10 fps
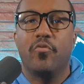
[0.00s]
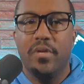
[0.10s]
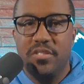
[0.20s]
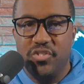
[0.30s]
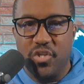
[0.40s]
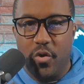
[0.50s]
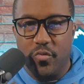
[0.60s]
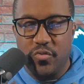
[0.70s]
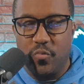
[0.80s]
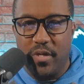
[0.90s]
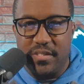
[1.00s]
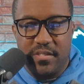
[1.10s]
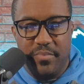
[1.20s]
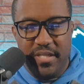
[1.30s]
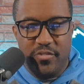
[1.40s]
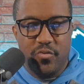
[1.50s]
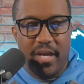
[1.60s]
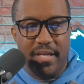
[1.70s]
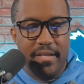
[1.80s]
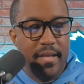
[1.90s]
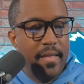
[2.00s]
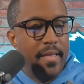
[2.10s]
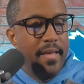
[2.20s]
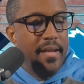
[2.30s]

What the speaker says: Chris Jones was to be traded.